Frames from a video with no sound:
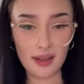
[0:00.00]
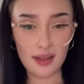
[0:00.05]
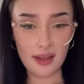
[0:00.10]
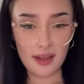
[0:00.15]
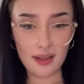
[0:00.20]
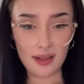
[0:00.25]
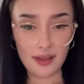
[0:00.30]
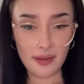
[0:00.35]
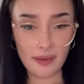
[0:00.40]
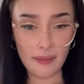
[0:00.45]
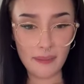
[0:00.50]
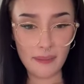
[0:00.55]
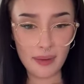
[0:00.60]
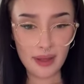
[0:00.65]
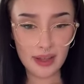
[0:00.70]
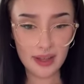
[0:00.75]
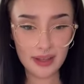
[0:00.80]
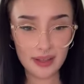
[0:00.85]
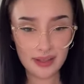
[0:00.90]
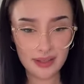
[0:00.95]

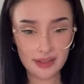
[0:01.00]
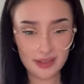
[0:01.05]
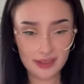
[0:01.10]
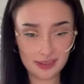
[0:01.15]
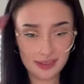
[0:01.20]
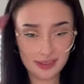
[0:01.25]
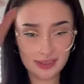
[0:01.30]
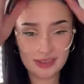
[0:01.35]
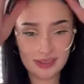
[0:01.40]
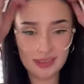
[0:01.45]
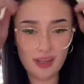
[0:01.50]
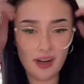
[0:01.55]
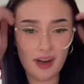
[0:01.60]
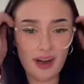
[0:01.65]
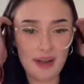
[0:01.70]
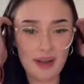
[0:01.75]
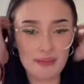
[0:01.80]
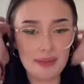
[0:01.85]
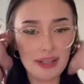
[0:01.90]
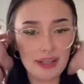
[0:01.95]
Um,
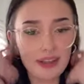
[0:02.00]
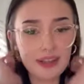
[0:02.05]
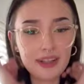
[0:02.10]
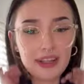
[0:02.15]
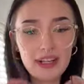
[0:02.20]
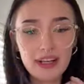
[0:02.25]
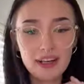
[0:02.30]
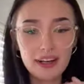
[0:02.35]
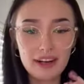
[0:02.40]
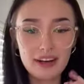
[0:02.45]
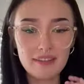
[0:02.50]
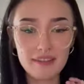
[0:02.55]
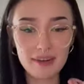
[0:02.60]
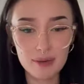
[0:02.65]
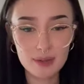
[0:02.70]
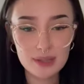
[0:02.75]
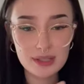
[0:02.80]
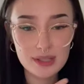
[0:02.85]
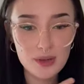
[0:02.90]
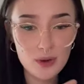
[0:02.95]
sorry, I'm like looking at
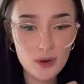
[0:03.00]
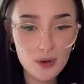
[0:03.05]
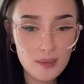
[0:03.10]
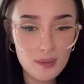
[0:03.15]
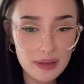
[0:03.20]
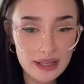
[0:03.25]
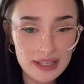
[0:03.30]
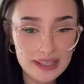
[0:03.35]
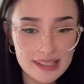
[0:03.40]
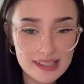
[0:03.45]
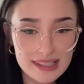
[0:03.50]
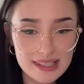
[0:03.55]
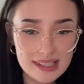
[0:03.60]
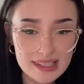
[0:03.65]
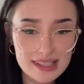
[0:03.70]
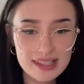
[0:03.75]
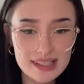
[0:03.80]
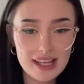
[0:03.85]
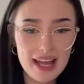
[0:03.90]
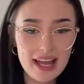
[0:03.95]
everyone's
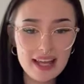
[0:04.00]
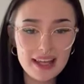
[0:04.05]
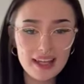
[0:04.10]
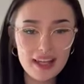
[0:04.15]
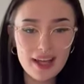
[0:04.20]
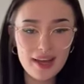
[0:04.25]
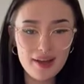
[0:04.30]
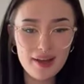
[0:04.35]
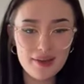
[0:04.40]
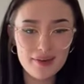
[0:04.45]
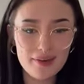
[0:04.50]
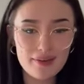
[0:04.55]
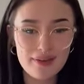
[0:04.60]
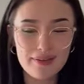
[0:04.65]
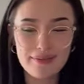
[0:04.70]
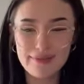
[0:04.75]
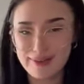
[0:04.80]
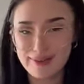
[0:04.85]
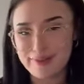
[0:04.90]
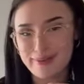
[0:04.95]
comments. Hello,
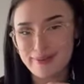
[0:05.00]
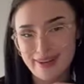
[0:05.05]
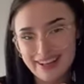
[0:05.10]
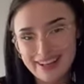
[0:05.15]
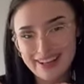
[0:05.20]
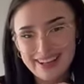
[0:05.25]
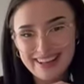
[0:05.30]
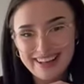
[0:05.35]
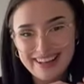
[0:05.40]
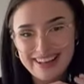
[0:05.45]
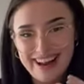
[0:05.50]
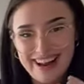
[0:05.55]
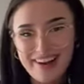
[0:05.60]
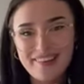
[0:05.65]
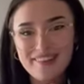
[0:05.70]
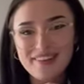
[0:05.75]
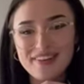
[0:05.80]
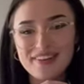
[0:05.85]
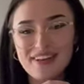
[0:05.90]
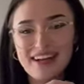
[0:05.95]
everyone.
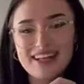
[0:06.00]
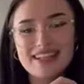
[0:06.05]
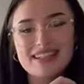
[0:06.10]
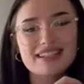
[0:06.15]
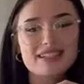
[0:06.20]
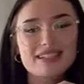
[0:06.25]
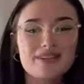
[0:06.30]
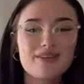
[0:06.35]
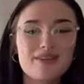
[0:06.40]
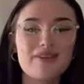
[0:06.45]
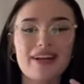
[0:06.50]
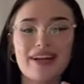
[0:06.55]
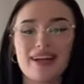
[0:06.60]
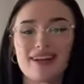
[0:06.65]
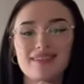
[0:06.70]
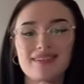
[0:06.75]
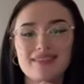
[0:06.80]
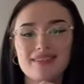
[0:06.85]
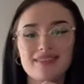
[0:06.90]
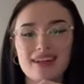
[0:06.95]
How are you guys
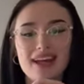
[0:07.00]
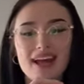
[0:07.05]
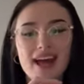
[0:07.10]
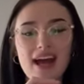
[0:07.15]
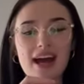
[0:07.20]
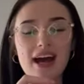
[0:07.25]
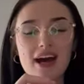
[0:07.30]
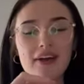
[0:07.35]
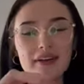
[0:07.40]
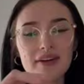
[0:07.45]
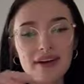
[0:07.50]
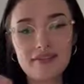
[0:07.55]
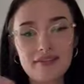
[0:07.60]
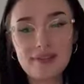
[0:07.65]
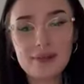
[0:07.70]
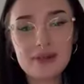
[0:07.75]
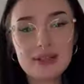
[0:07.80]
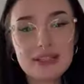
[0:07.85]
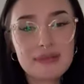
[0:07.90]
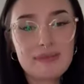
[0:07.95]
doing? How did
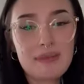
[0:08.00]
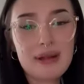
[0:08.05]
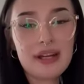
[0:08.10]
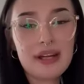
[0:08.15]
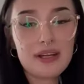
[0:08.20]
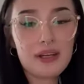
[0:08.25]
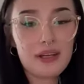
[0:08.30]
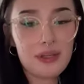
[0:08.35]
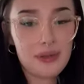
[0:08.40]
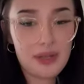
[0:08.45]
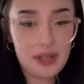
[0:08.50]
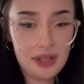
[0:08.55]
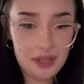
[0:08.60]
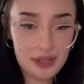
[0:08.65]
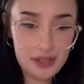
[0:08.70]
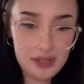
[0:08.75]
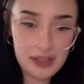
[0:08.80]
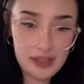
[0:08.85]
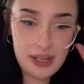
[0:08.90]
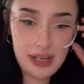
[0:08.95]
everyone spend New
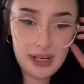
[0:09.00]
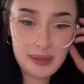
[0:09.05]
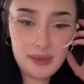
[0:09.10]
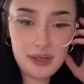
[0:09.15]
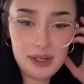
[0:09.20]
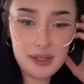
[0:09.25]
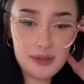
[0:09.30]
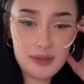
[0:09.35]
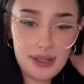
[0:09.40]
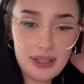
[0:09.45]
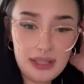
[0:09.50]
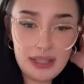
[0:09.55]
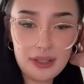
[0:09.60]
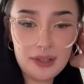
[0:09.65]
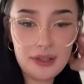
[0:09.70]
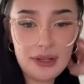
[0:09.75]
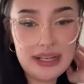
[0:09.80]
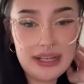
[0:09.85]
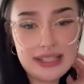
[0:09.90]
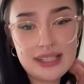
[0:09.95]
Year's? Did anybody do
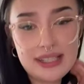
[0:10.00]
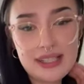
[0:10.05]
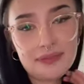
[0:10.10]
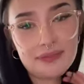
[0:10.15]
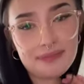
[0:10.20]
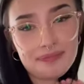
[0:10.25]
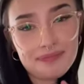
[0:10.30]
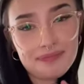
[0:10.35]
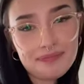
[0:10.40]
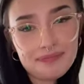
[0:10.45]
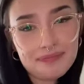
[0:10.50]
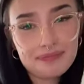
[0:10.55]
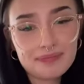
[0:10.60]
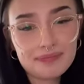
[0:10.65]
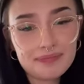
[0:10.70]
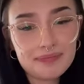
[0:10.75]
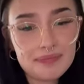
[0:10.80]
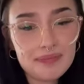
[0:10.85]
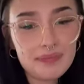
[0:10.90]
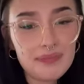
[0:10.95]
anything crazy?
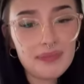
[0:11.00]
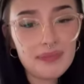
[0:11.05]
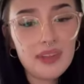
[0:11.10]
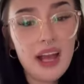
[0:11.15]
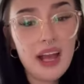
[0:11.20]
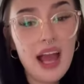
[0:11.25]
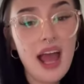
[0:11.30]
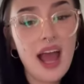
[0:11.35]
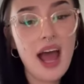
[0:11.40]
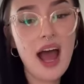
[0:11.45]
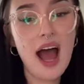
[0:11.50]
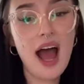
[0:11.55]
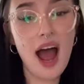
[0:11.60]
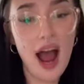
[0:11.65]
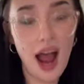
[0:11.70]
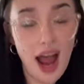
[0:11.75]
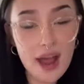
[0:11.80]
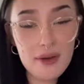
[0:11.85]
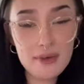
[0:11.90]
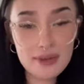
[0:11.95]

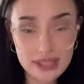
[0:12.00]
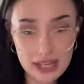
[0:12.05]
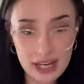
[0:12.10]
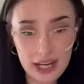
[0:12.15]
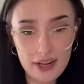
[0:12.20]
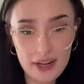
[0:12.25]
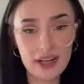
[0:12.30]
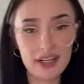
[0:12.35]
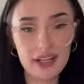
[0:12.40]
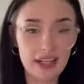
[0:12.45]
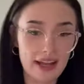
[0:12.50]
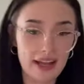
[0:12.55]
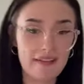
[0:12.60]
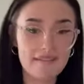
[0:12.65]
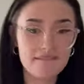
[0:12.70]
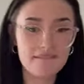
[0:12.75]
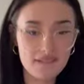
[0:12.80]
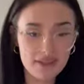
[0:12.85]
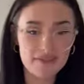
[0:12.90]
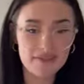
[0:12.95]
I was hearing
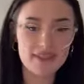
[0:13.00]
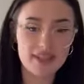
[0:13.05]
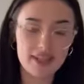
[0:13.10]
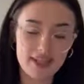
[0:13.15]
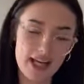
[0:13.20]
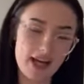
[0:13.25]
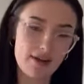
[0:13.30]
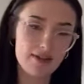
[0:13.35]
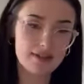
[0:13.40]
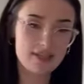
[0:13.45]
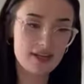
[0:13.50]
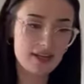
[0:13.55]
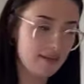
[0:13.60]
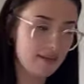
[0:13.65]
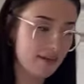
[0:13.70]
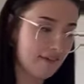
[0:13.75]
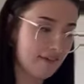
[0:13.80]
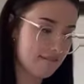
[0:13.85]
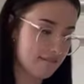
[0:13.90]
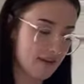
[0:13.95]
like
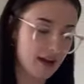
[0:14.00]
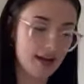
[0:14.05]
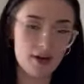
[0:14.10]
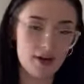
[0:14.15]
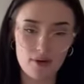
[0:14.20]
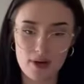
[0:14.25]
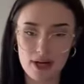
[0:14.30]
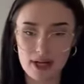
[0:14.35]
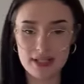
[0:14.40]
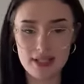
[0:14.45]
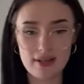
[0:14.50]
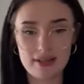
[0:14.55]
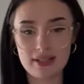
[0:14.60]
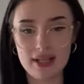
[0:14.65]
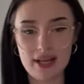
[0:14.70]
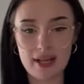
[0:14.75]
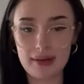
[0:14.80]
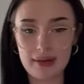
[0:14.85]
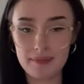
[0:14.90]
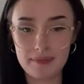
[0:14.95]
50,000 fireworks
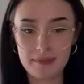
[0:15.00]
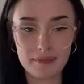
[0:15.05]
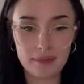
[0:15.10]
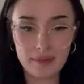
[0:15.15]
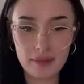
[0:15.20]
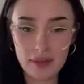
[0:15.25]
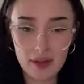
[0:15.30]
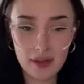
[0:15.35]
outside.